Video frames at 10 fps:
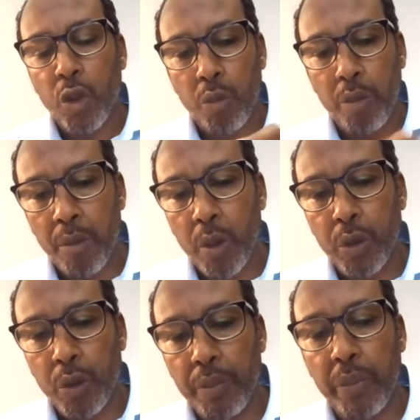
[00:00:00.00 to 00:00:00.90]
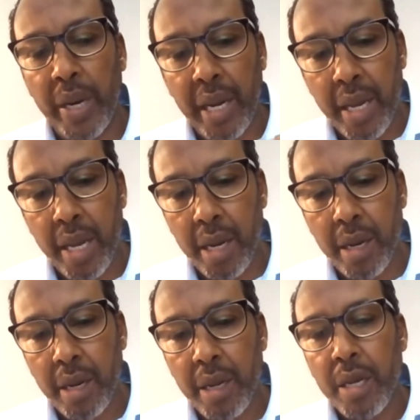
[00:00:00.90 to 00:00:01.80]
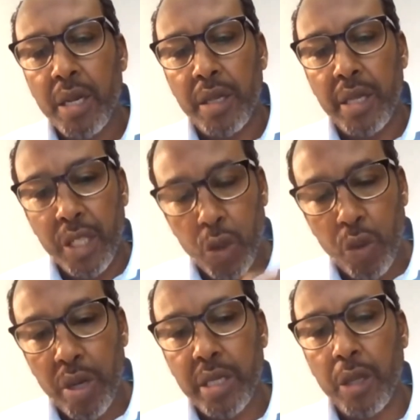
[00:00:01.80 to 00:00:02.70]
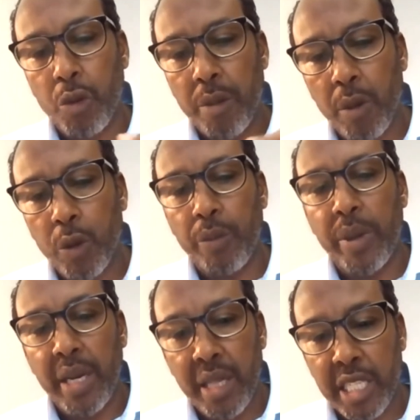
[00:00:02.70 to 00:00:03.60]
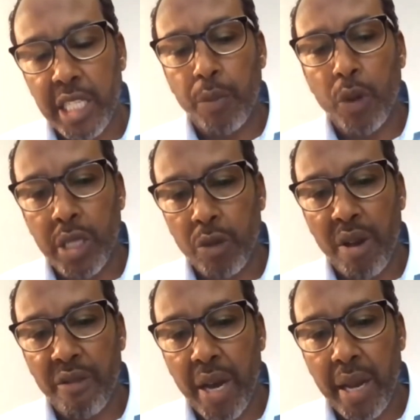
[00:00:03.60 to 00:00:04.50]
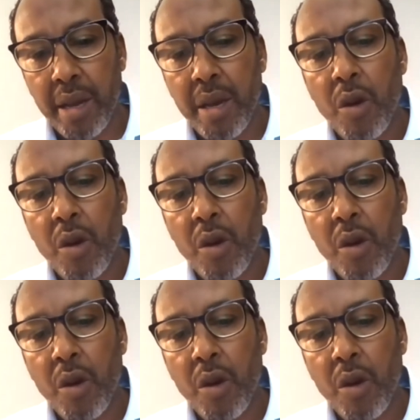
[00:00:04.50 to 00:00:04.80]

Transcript: to be able to bring in these students and to be able to bring in the supports that we have had,